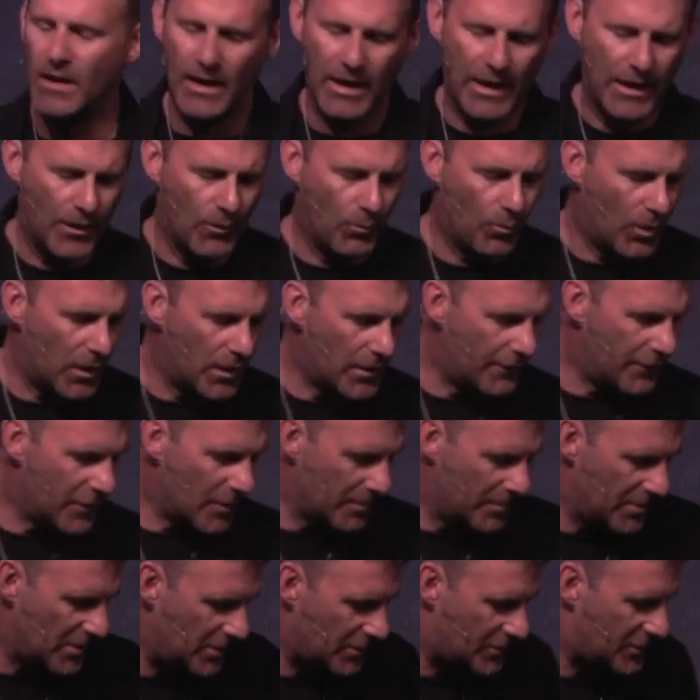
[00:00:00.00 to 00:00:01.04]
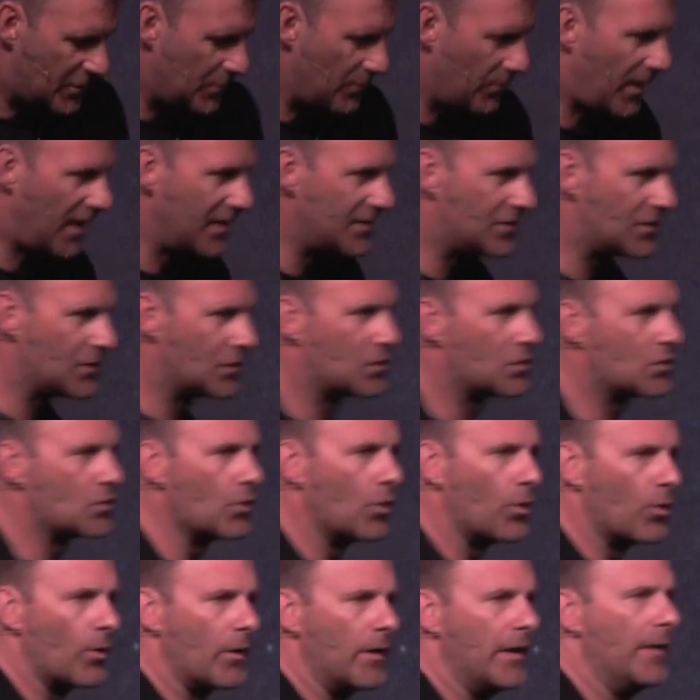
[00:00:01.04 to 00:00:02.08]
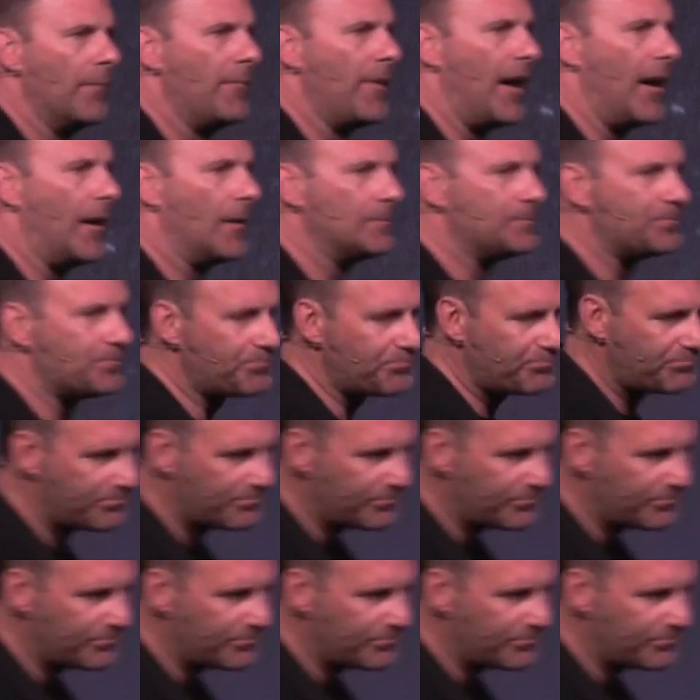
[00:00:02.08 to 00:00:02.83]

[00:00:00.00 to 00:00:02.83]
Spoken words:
And in one of her books, she writes a story about